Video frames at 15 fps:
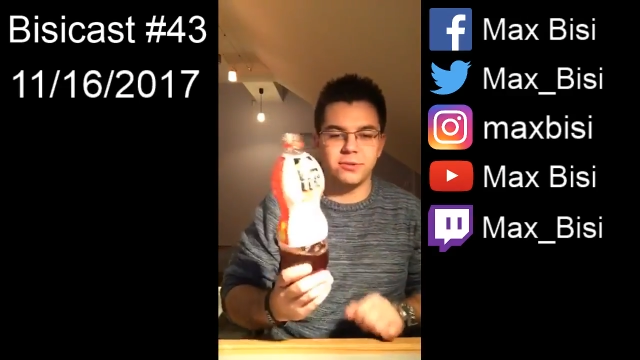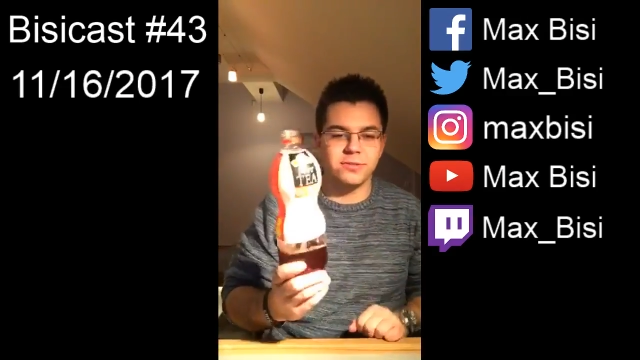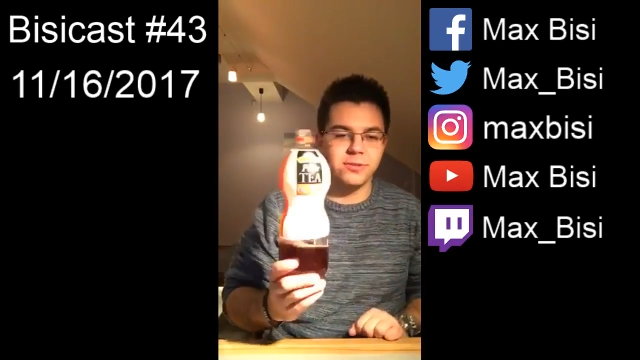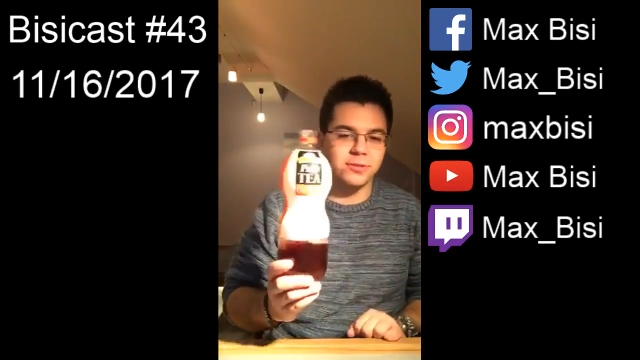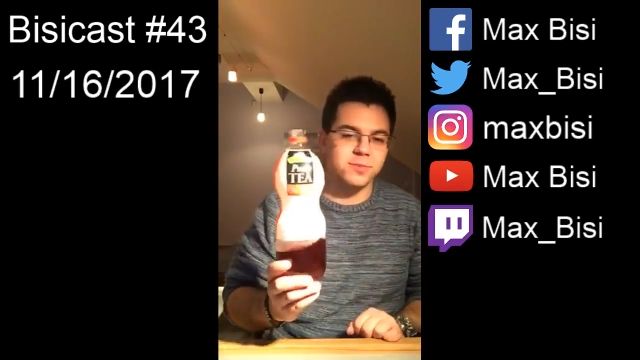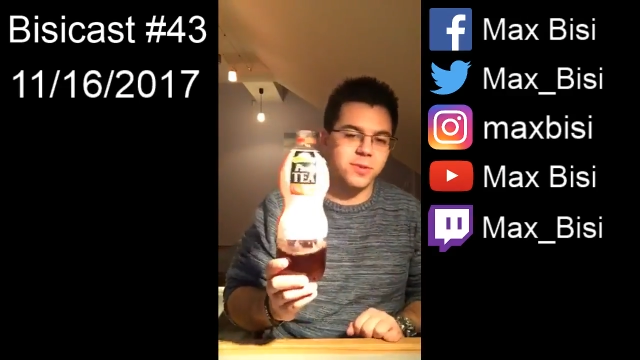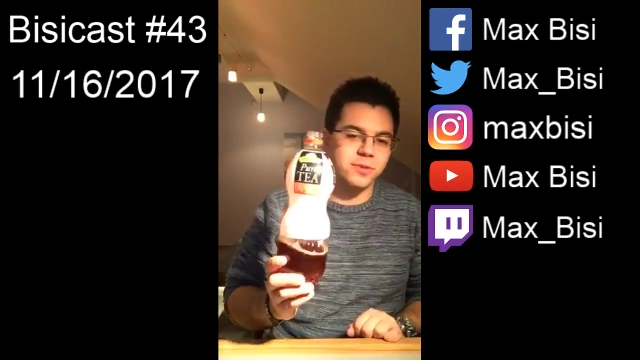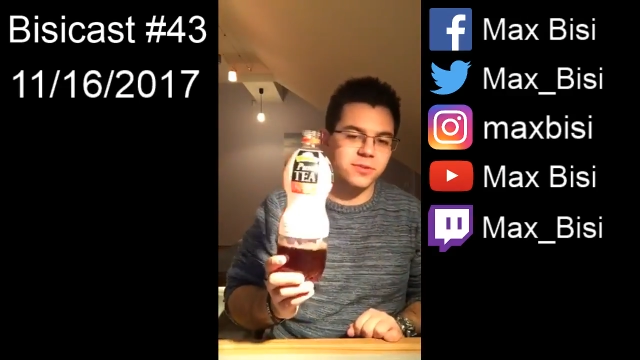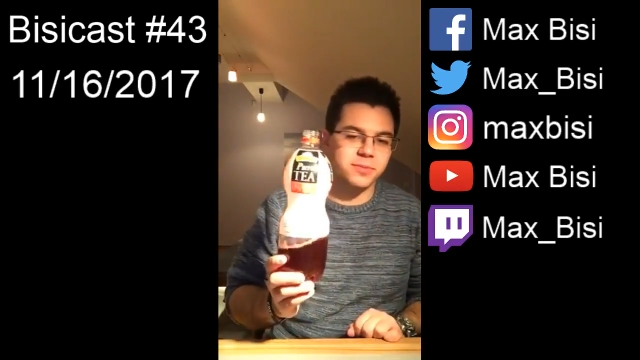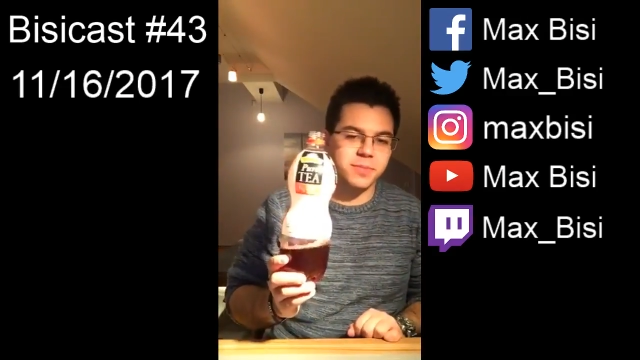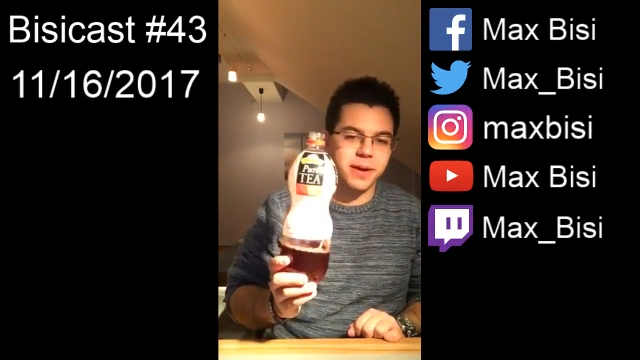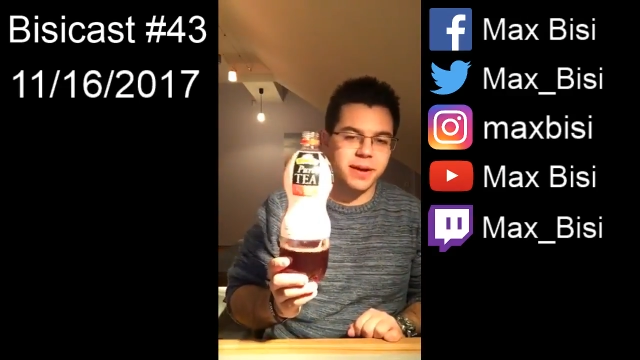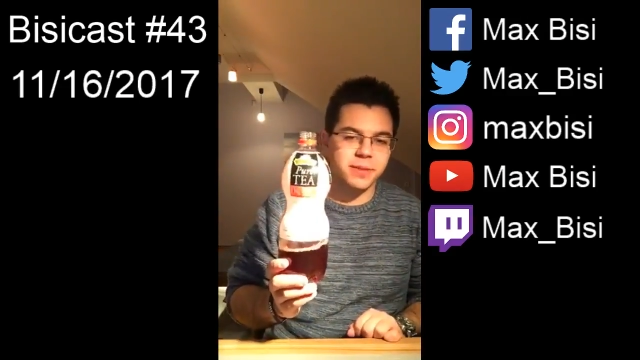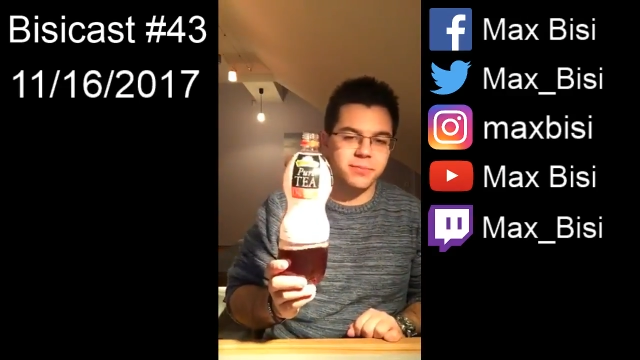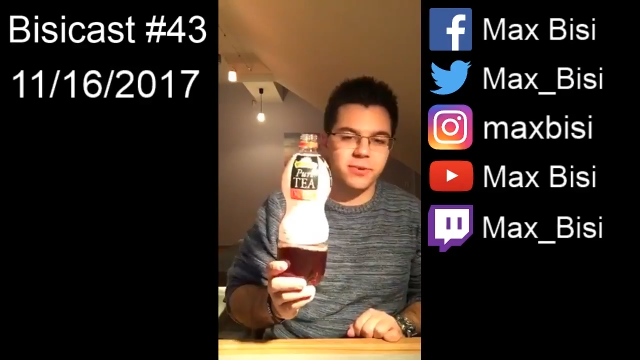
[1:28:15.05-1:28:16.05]
it's not sponsored
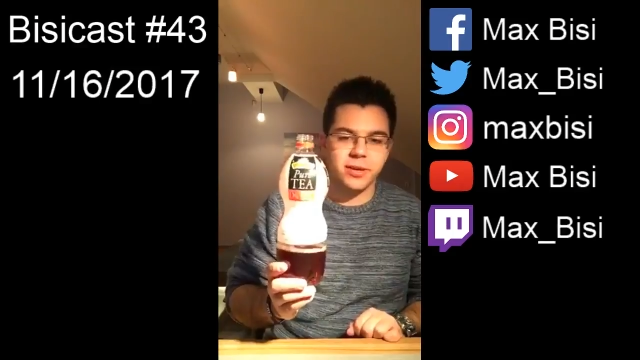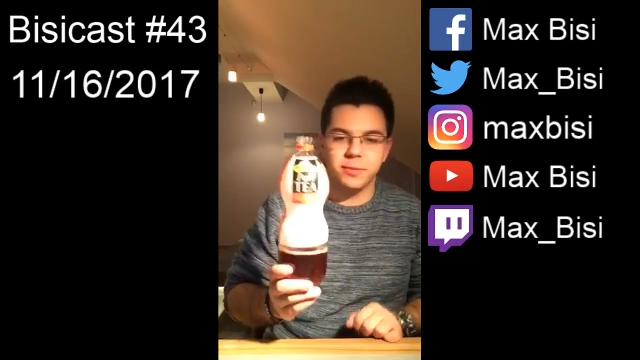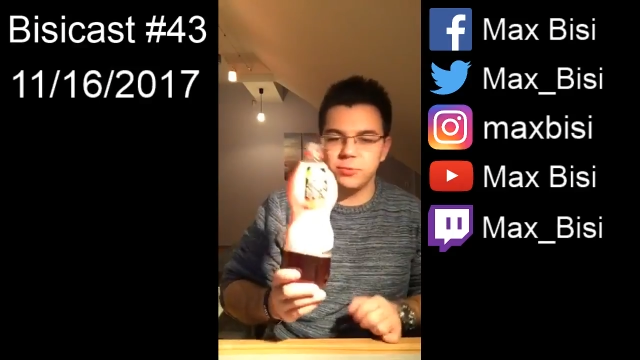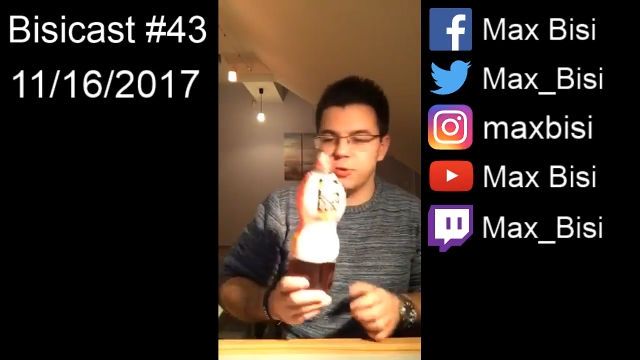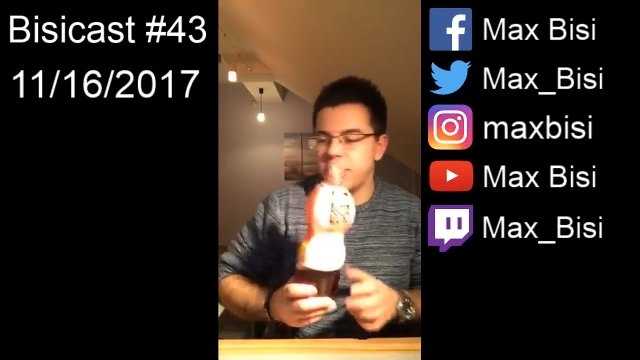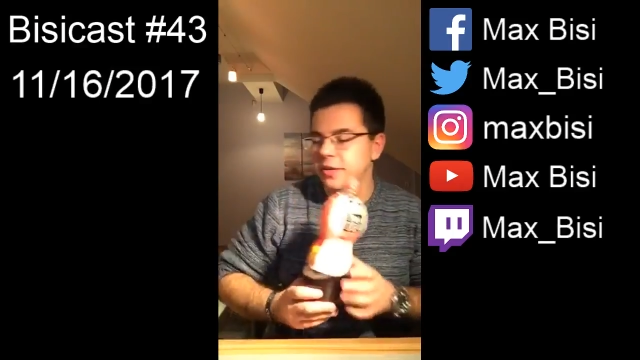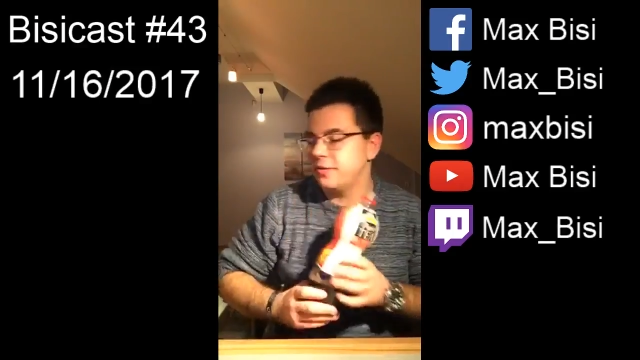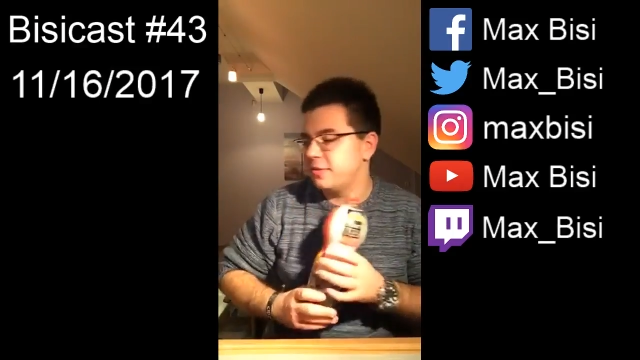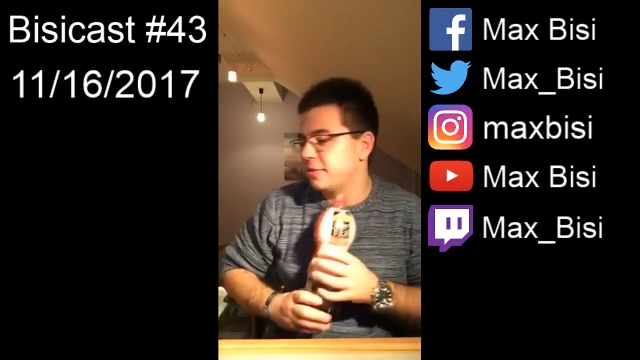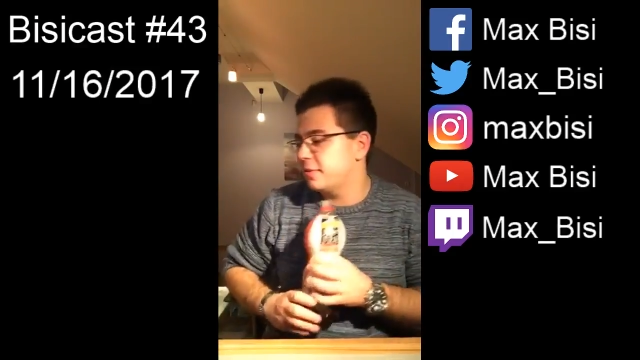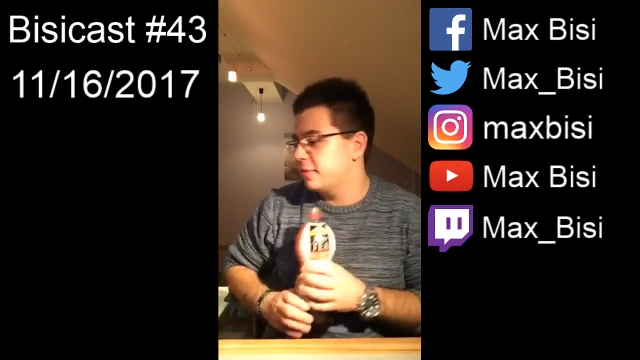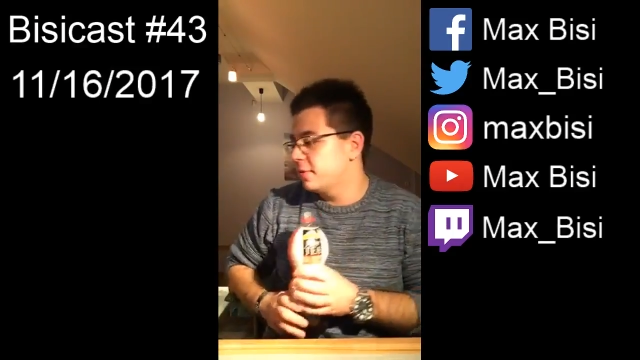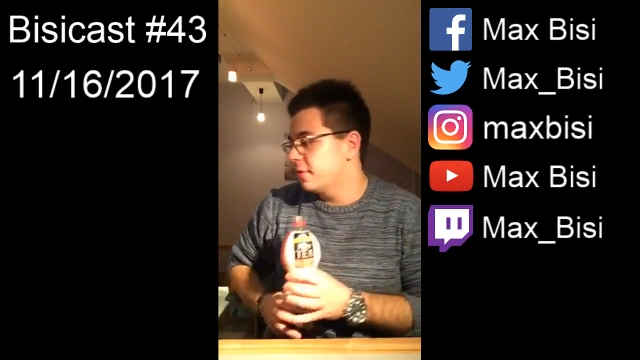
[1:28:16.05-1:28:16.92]
by Fana Pure Icy.